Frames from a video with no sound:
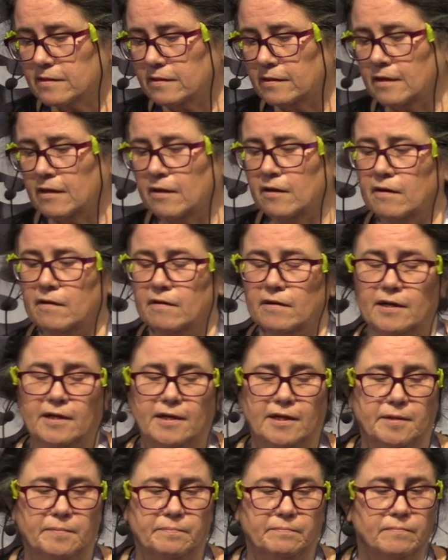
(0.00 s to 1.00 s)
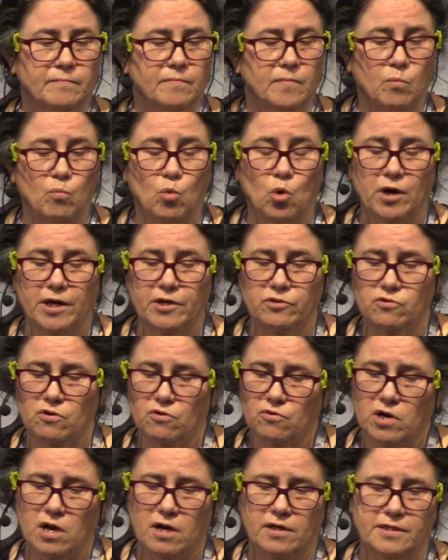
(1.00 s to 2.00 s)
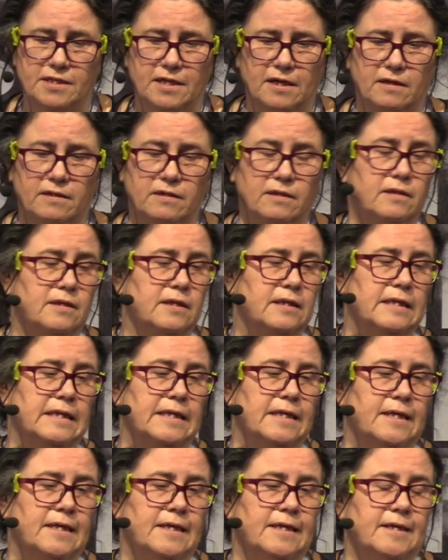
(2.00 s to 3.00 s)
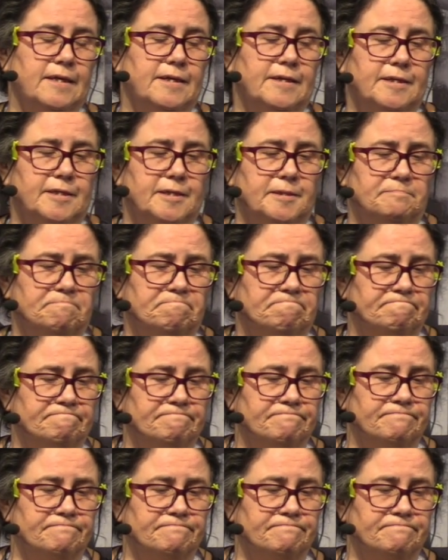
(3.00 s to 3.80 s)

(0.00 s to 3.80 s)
in there, more intro content. I'm